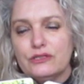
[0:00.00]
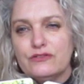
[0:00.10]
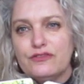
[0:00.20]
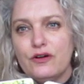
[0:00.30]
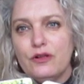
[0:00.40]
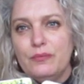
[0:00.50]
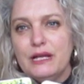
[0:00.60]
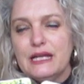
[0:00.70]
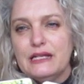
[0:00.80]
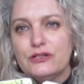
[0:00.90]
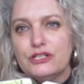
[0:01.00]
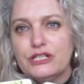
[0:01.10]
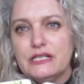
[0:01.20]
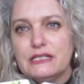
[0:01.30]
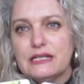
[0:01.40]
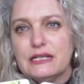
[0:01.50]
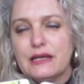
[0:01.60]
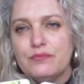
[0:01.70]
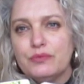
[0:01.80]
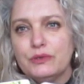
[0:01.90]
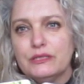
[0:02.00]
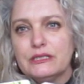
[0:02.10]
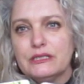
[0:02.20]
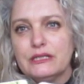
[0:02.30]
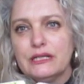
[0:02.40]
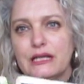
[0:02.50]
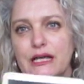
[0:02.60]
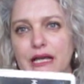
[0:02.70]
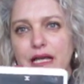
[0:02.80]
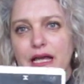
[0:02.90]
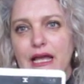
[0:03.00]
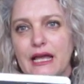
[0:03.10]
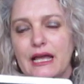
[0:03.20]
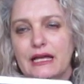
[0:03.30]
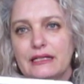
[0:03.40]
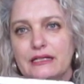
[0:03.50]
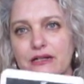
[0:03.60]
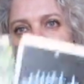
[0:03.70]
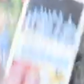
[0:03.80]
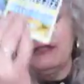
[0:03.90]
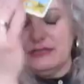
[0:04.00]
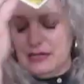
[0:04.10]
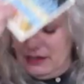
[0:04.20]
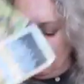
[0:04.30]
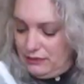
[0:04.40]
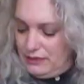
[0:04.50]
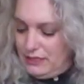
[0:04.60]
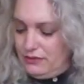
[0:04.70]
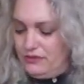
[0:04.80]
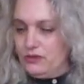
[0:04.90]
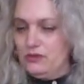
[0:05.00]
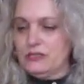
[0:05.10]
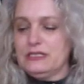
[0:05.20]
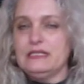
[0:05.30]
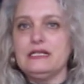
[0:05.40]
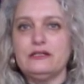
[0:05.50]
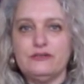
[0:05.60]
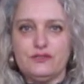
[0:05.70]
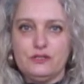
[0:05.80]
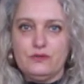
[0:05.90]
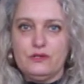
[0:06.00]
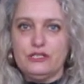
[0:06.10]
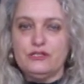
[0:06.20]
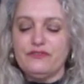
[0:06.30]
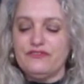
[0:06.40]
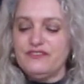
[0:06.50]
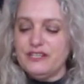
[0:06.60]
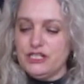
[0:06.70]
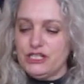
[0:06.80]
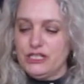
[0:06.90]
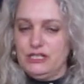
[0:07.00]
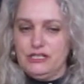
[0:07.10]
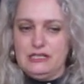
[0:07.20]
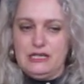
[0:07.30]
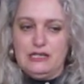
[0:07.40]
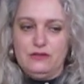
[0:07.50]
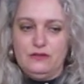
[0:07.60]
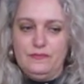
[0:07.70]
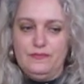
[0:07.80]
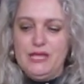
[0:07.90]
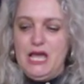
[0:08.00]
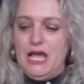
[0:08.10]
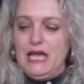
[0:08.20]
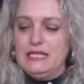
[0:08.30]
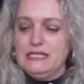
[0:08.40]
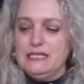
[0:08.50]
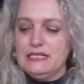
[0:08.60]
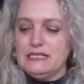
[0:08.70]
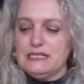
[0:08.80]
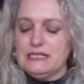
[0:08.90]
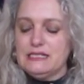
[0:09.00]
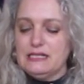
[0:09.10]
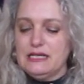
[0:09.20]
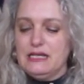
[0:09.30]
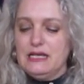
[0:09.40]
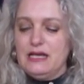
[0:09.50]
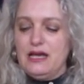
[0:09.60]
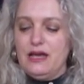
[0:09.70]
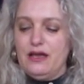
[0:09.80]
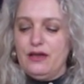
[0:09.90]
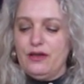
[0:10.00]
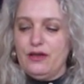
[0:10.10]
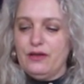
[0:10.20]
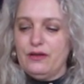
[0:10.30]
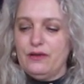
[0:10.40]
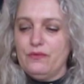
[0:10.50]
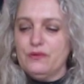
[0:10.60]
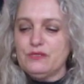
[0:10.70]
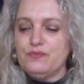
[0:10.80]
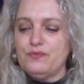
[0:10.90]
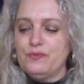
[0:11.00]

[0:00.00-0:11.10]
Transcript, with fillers: of all my energies that I put. End of the cycle. Ten of Swords, Ten of Swords. You're finishing the cycle. And this uh, was